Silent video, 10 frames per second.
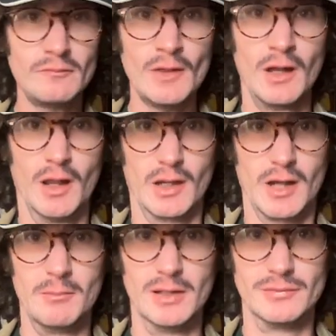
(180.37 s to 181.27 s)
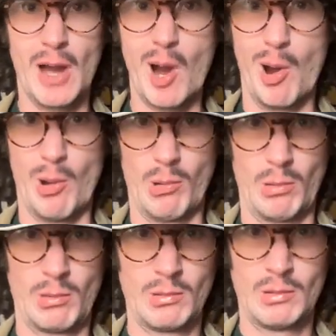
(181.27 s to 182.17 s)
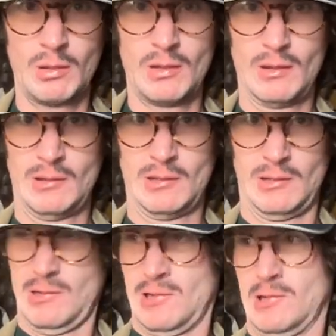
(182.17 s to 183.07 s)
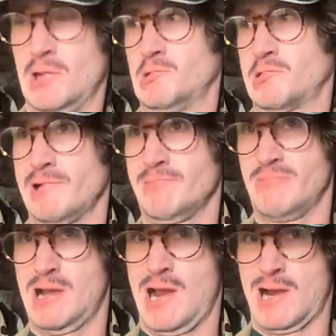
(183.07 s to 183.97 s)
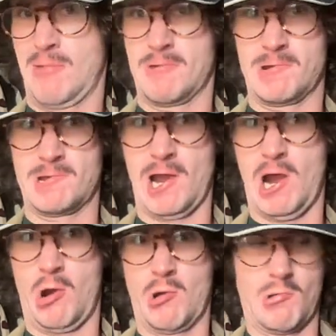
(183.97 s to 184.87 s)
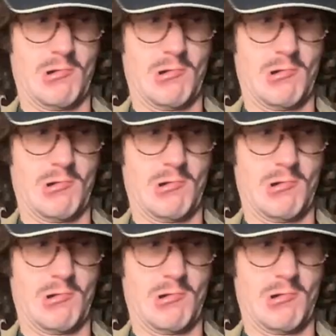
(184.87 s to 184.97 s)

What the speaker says: Like I'm a dog. They treat me like I'm a dog.